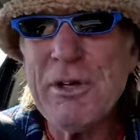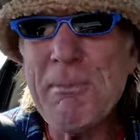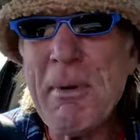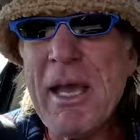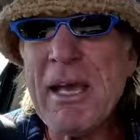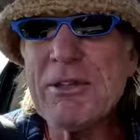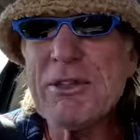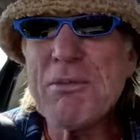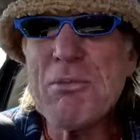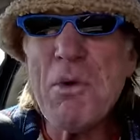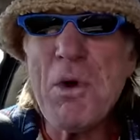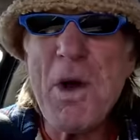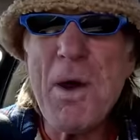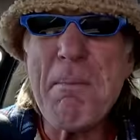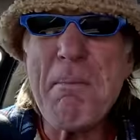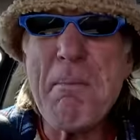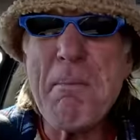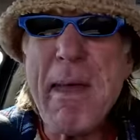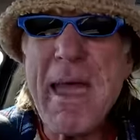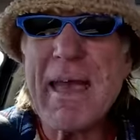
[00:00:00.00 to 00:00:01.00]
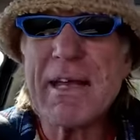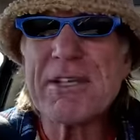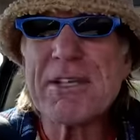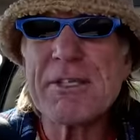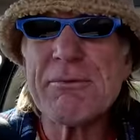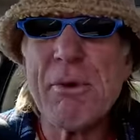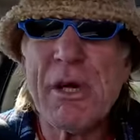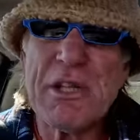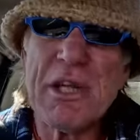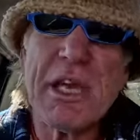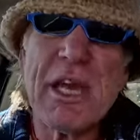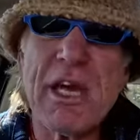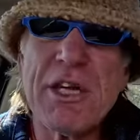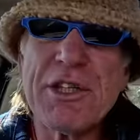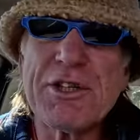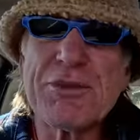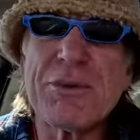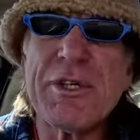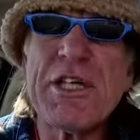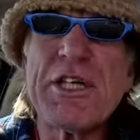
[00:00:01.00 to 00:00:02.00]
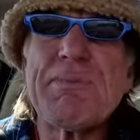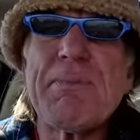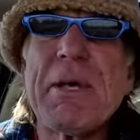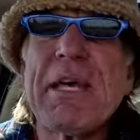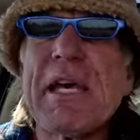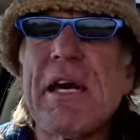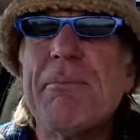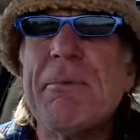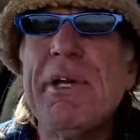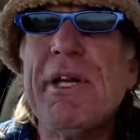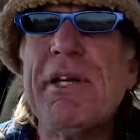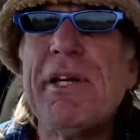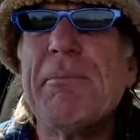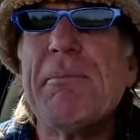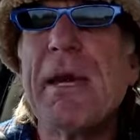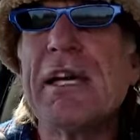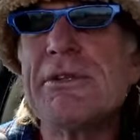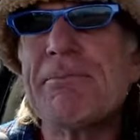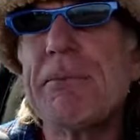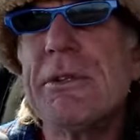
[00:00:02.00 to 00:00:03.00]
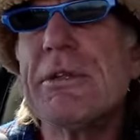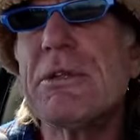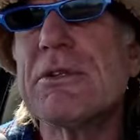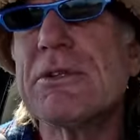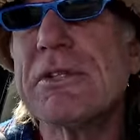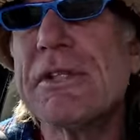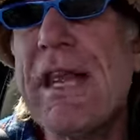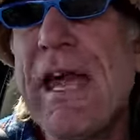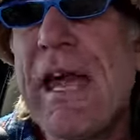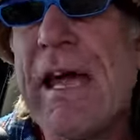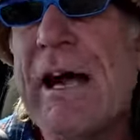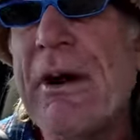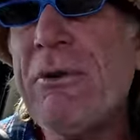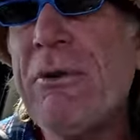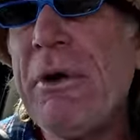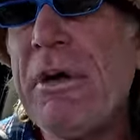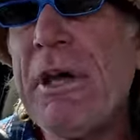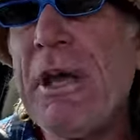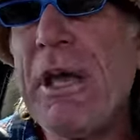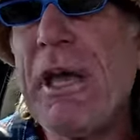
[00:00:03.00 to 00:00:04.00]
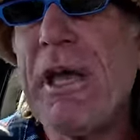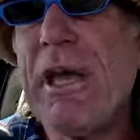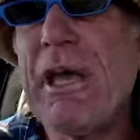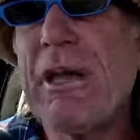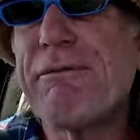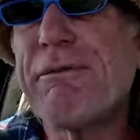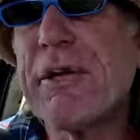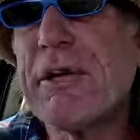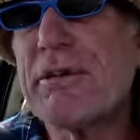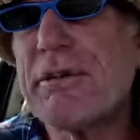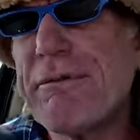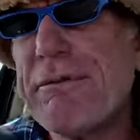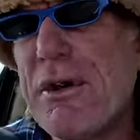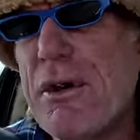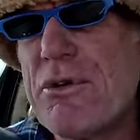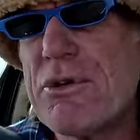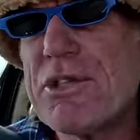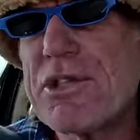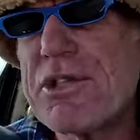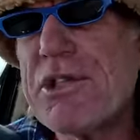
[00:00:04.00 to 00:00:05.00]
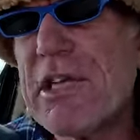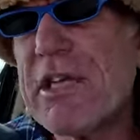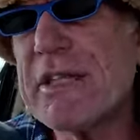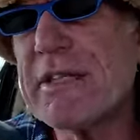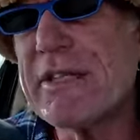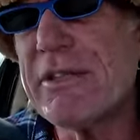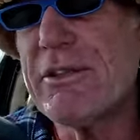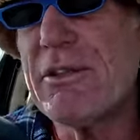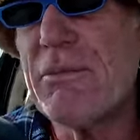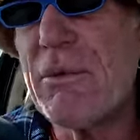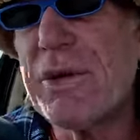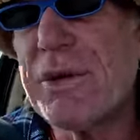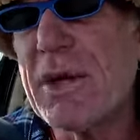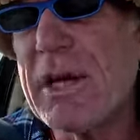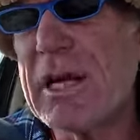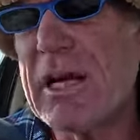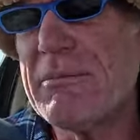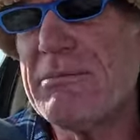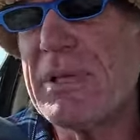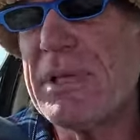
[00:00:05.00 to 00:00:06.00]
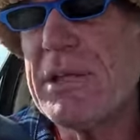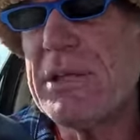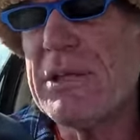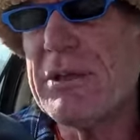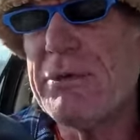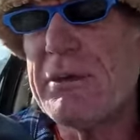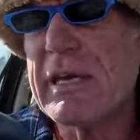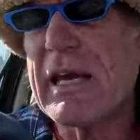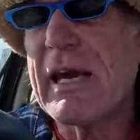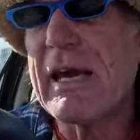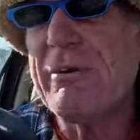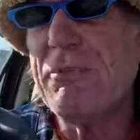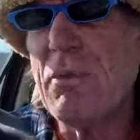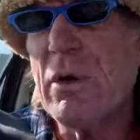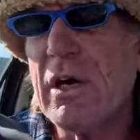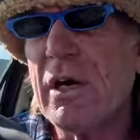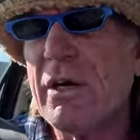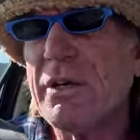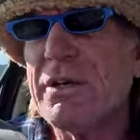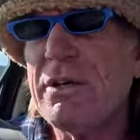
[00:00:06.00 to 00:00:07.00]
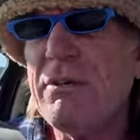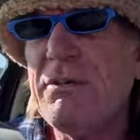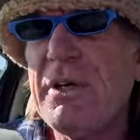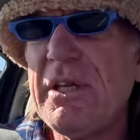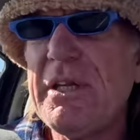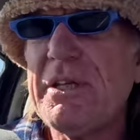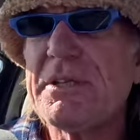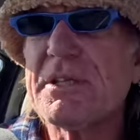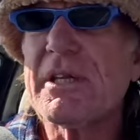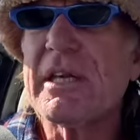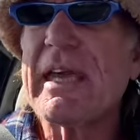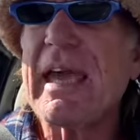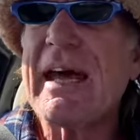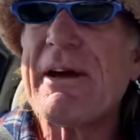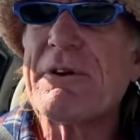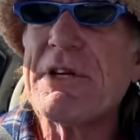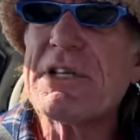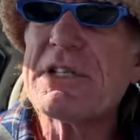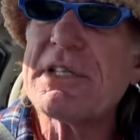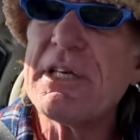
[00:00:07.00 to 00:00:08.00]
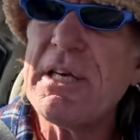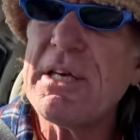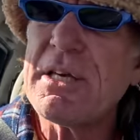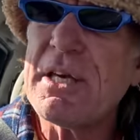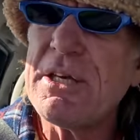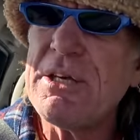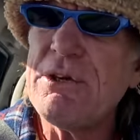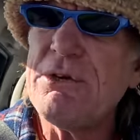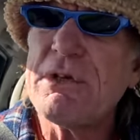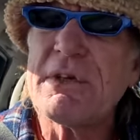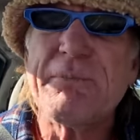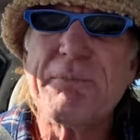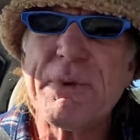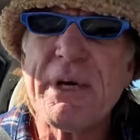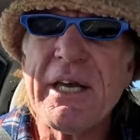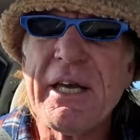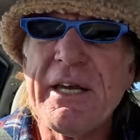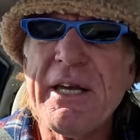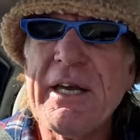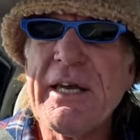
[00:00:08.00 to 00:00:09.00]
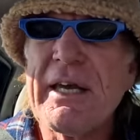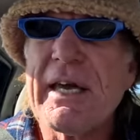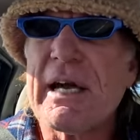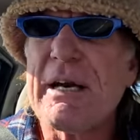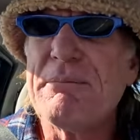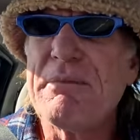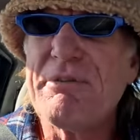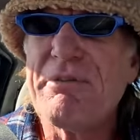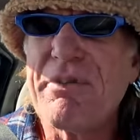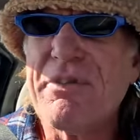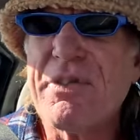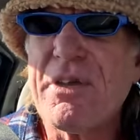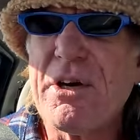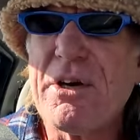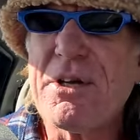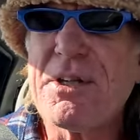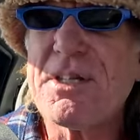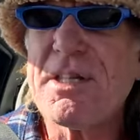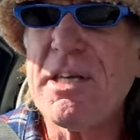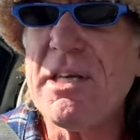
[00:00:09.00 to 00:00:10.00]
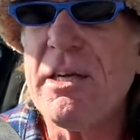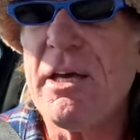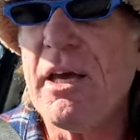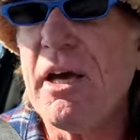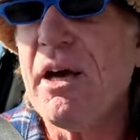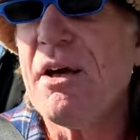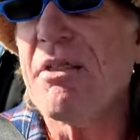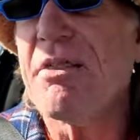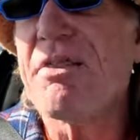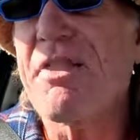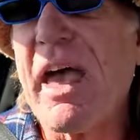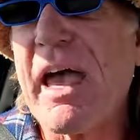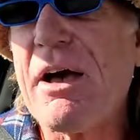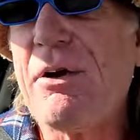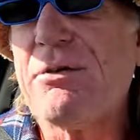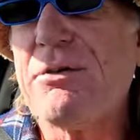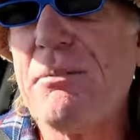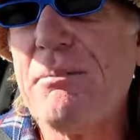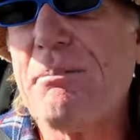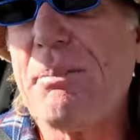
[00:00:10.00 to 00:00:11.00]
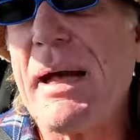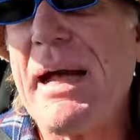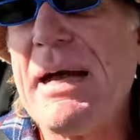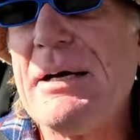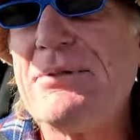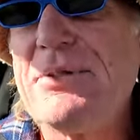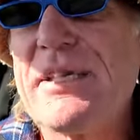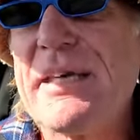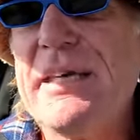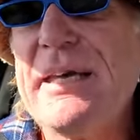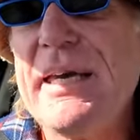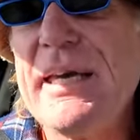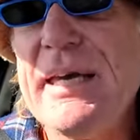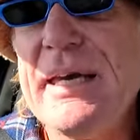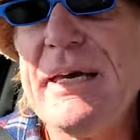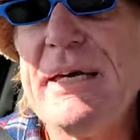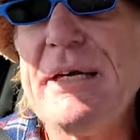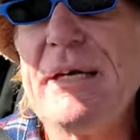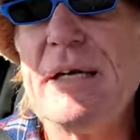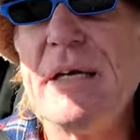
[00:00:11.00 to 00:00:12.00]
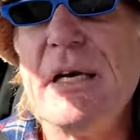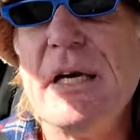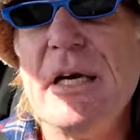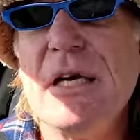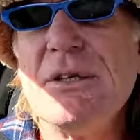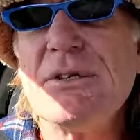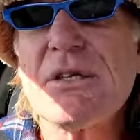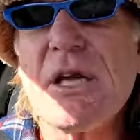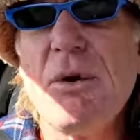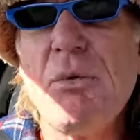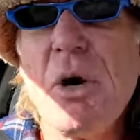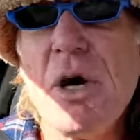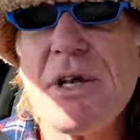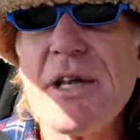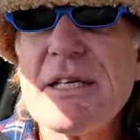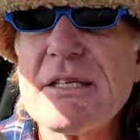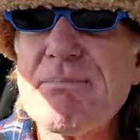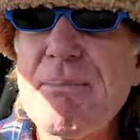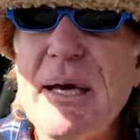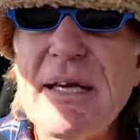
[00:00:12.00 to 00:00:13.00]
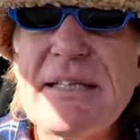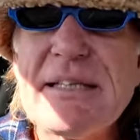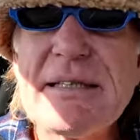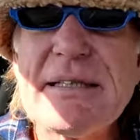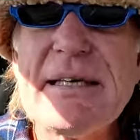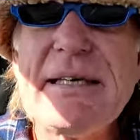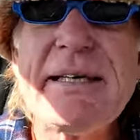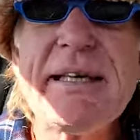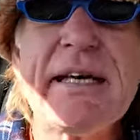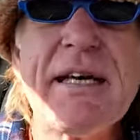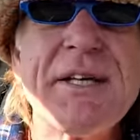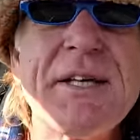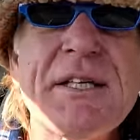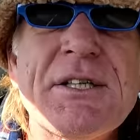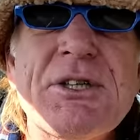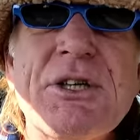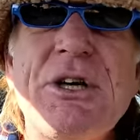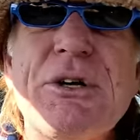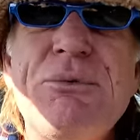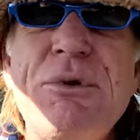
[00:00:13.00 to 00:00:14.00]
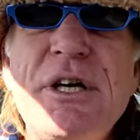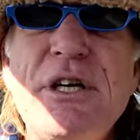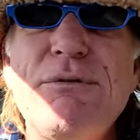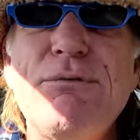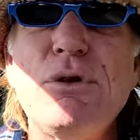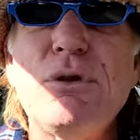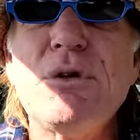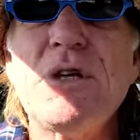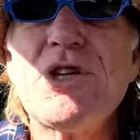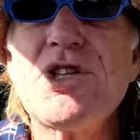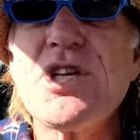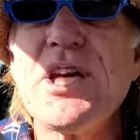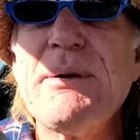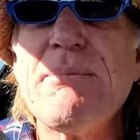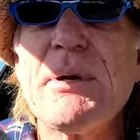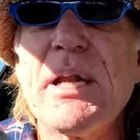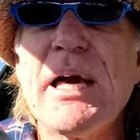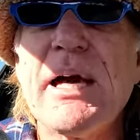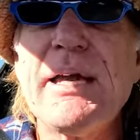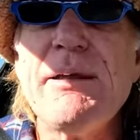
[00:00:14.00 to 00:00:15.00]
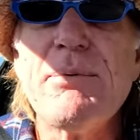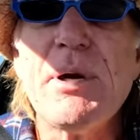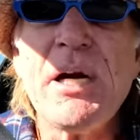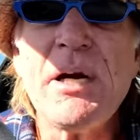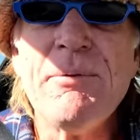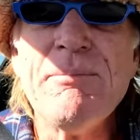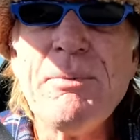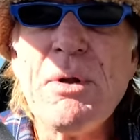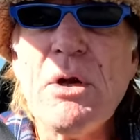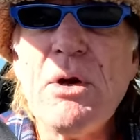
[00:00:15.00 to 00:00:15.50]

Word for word: Imagine what a mess. Well, the country is becoming in a mess because now, if you're a foreign citizen and want to come to the UK and work, you need to guarantee that you can bring an income of £30,000 a year. So, what that's basically done, that's got rid of all the cheap labour.